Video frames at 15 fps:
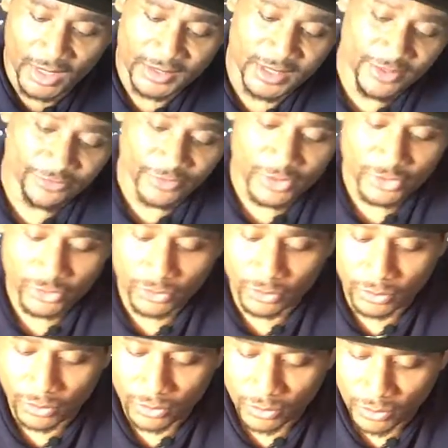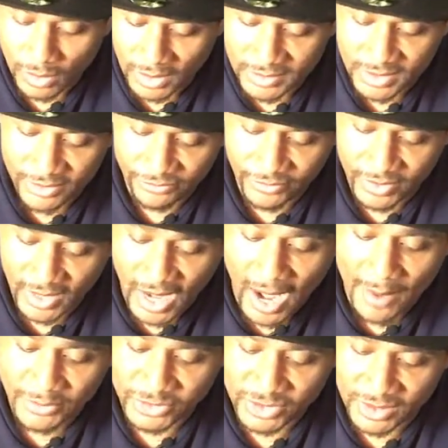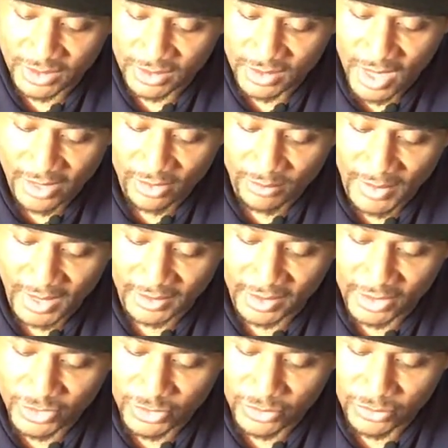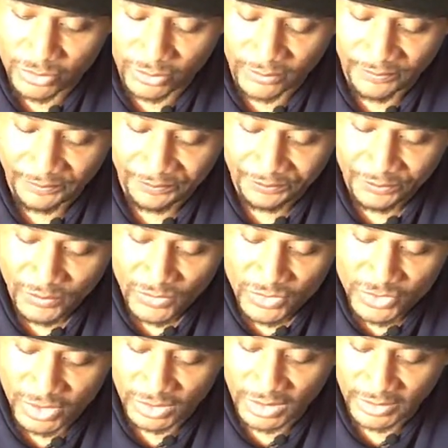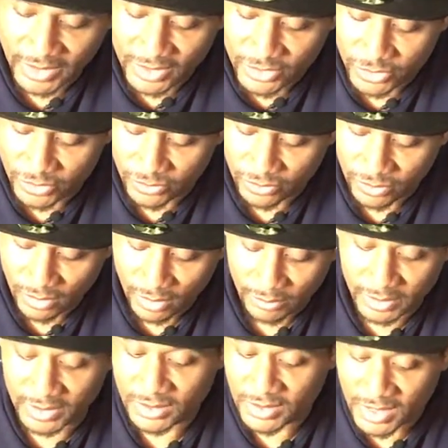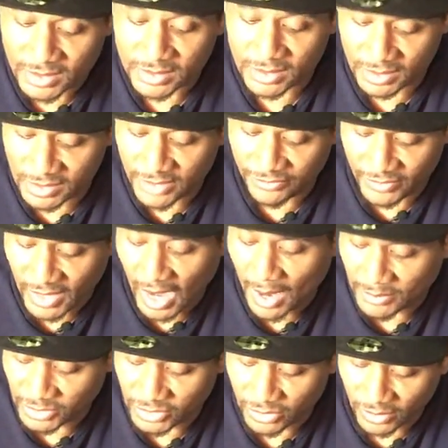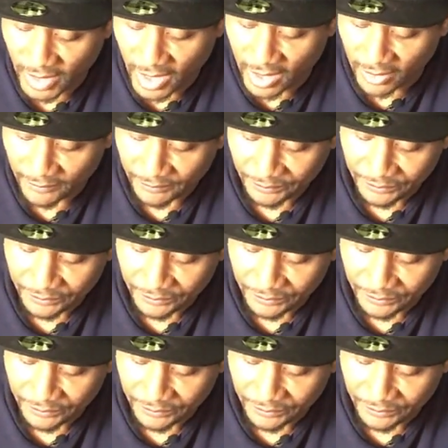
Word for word: a different school, a different option that you might need to to look into. But this is a different option, okay?